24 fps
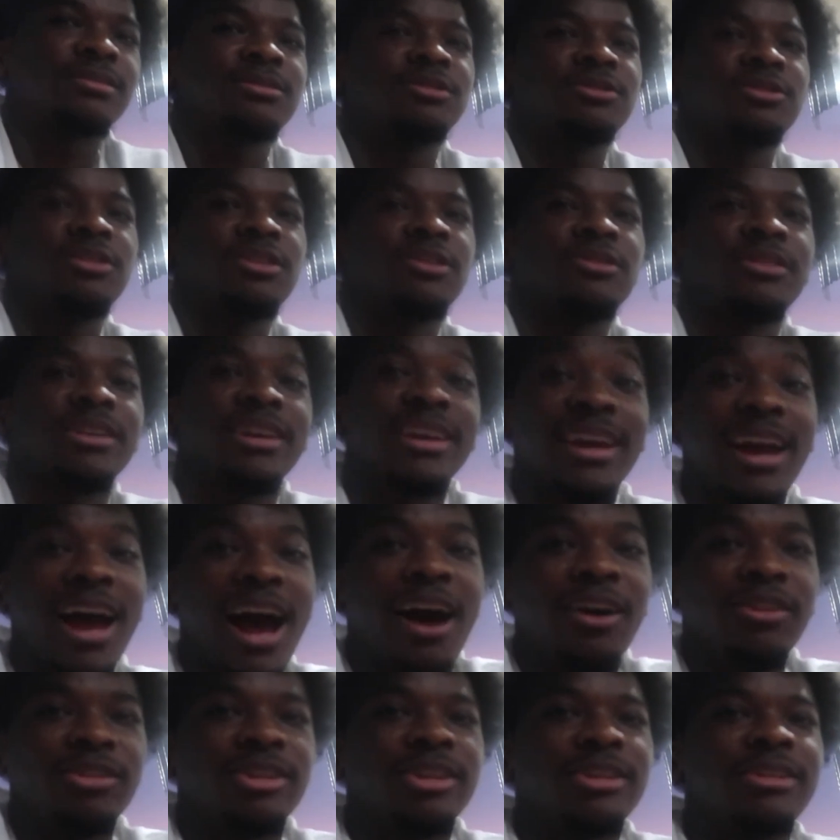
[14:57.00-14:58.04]
you know, get
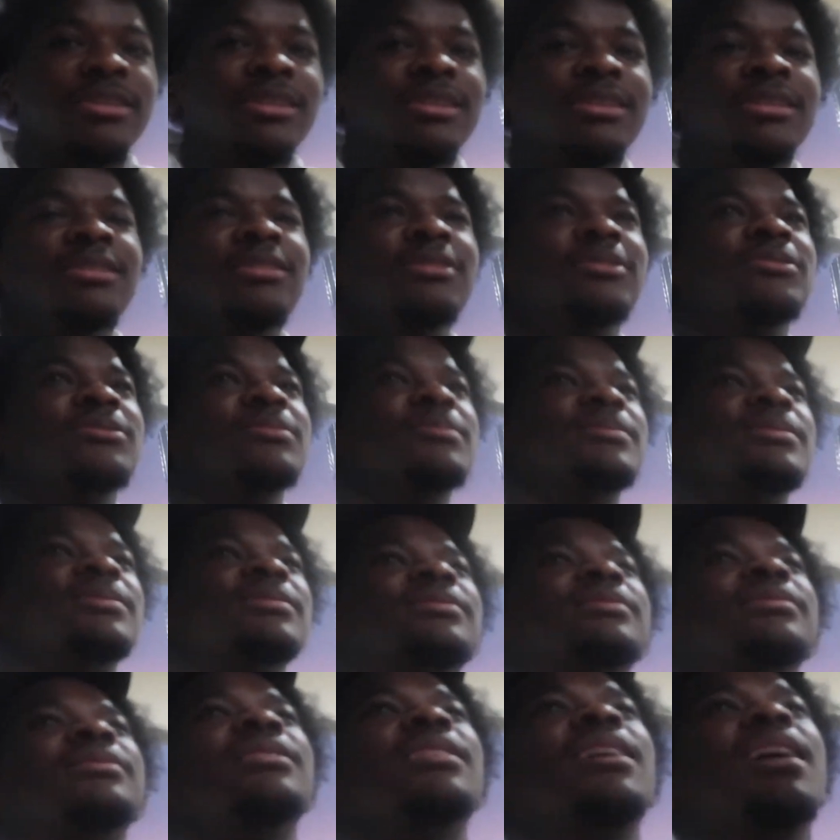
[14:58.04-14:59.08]
out there. You know what
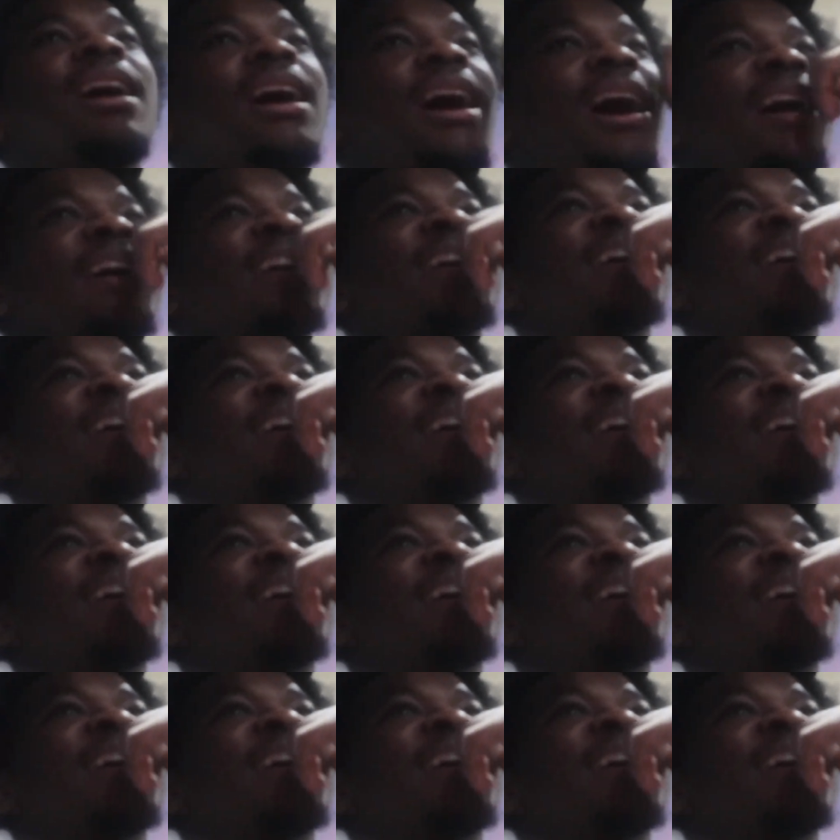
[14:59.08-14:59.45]
I'm saying? I